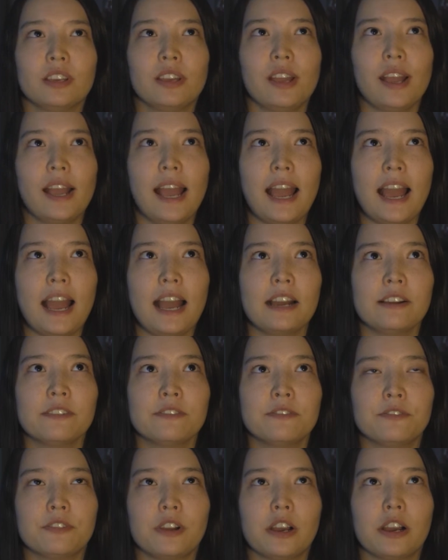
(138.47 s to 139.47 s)

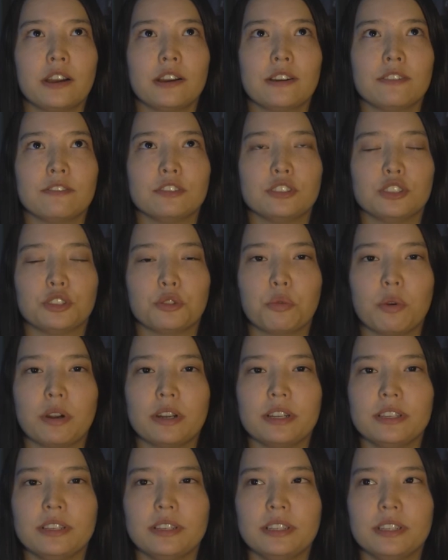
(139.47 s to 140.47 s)
half of
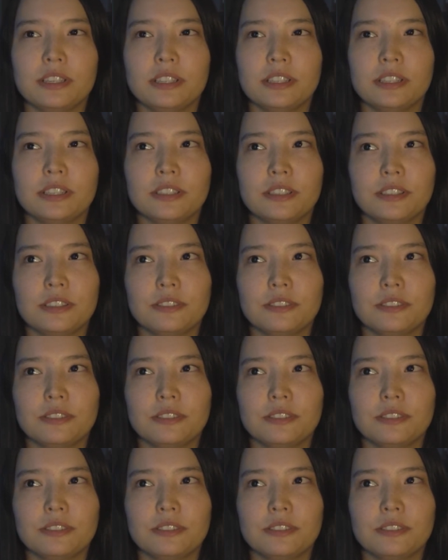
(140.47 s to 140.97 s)
25